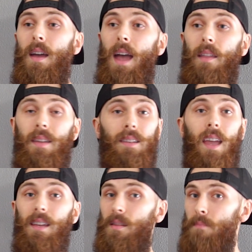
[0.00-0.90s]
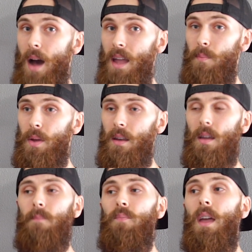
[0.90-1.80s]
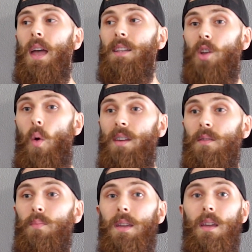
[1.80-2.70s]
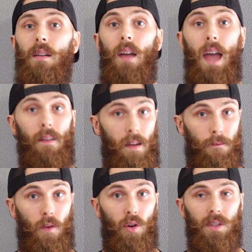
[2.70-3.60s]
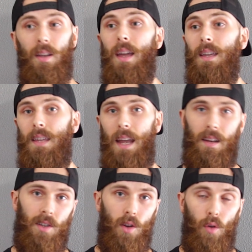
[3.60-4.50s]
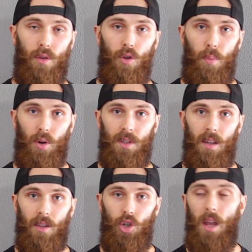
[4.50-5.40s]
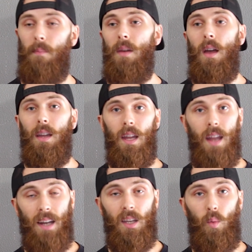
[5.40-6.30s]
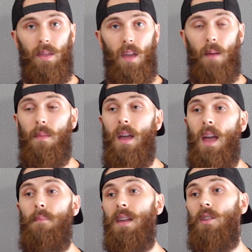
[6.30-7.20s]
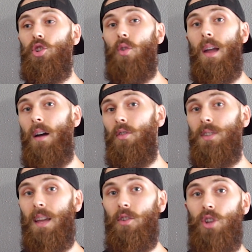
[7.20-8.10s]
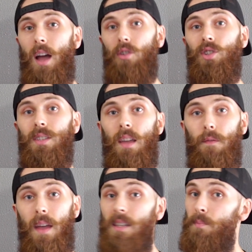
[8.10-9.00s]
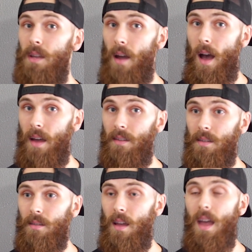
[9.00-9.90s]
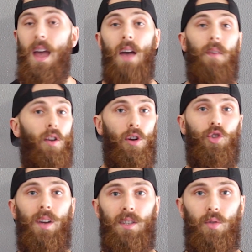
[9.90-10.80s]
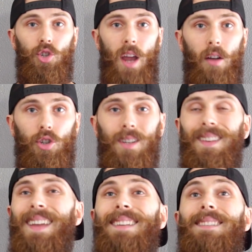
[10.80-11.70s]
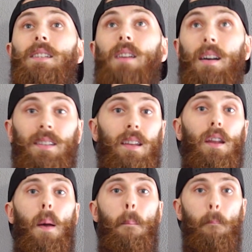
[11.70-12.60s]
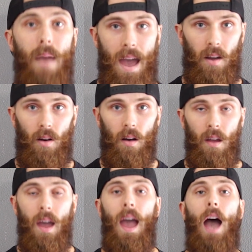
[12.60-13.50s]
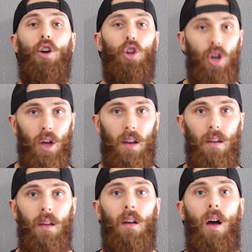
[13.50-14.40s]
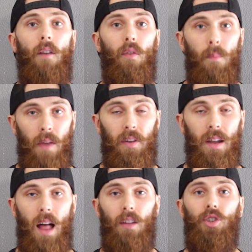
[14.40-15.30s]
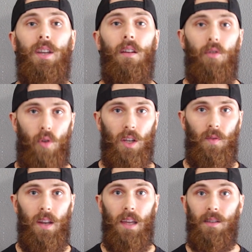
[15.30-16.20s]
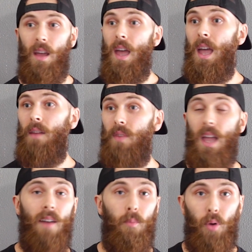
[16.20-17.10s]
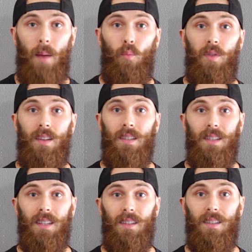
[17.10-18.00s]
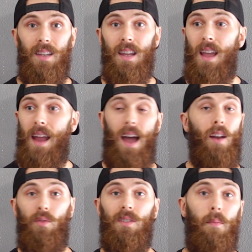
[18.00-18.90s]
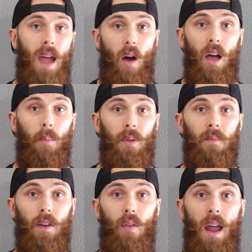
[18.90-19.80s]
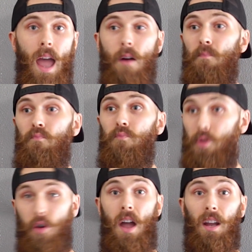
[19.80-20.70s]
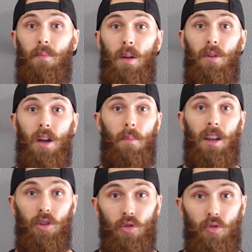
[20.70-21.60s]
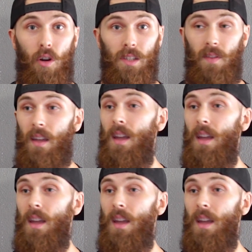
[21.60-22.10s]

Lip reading: And in this case, in my opinion, it's going to be, at first, getting to know the new person in the gym, connecting with them, and making sure I understand the challenges they face. Because if I address those challenges, it doesn't matter how good of a methodology CrossFit is. If they have a problem with consistency and I don't somehow help them figure that out, they're not going to be able to come in and do CrossFit.